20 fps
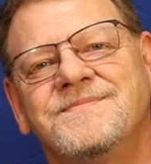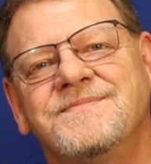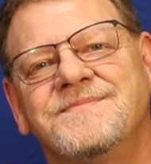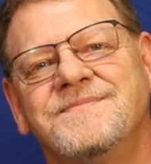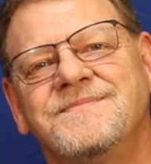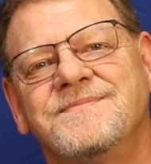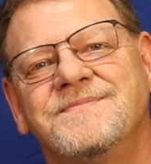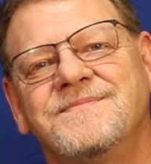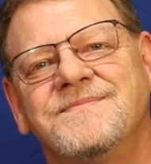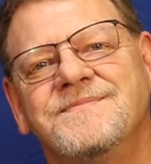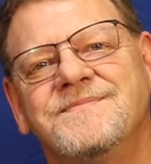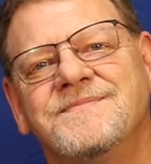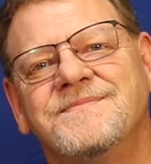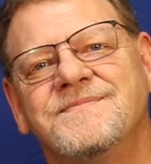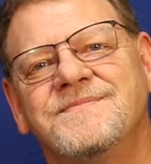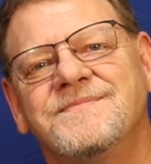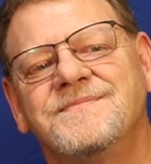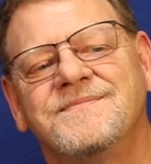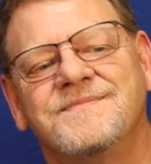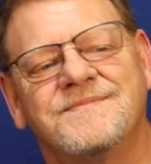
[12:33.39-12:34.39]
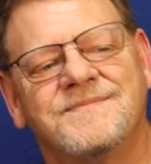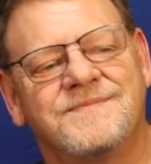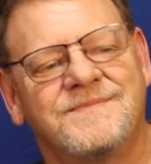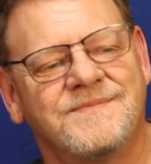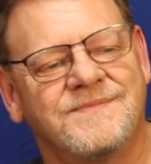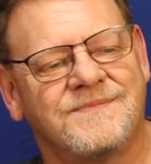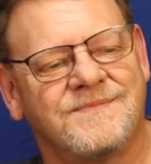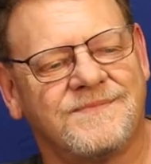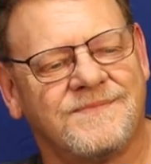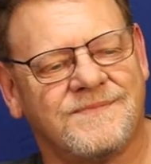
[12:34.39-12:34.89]

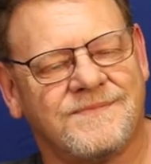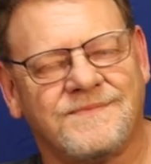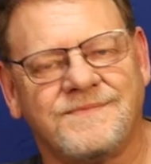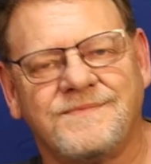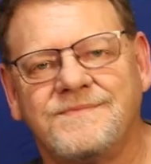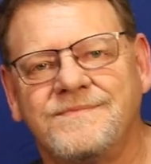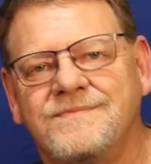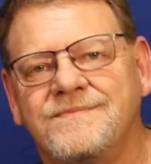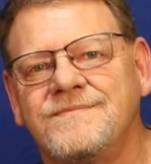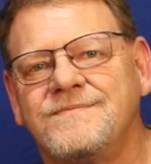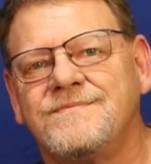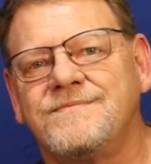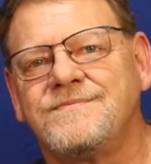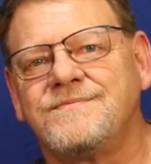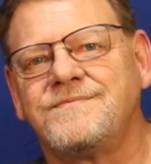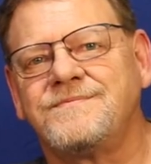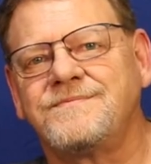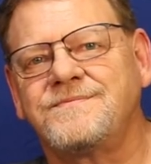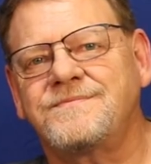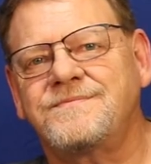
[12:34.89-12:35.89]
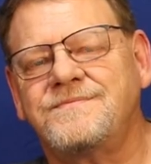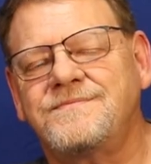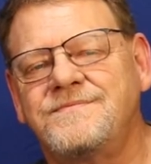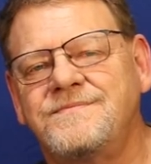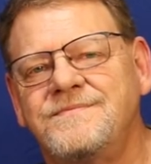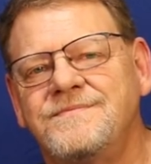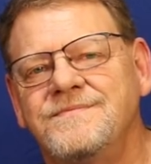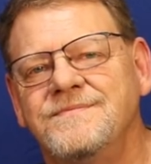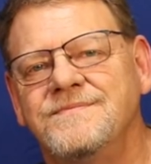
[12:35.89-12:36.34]
This person isn't speaking.